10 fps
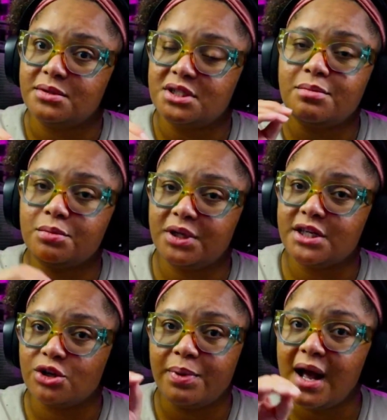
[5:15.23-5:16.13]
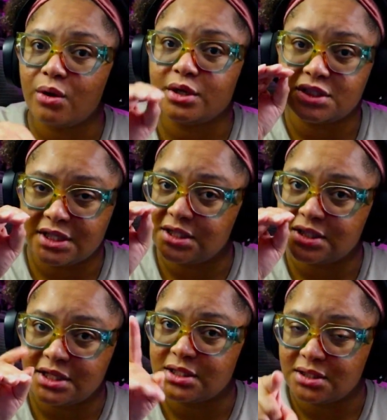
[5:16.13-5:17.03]
Simply because her power is
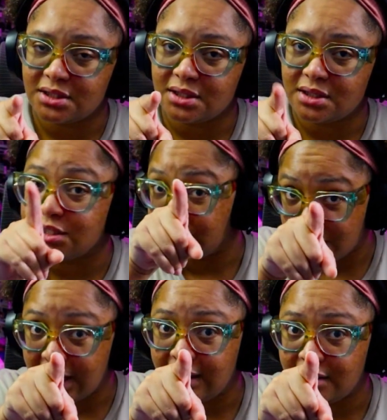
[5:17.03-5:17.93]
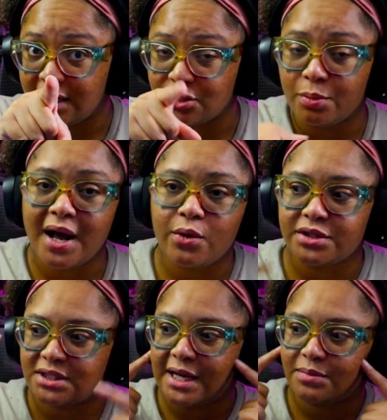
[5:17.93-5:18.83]
a thing. Is her power is
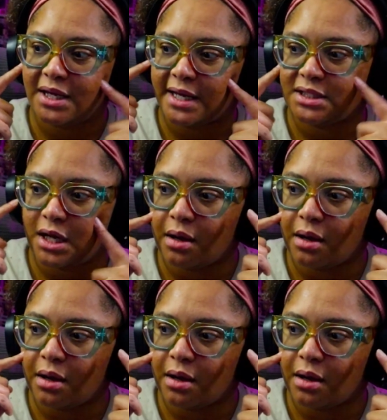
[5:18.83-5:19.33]
the same thing as the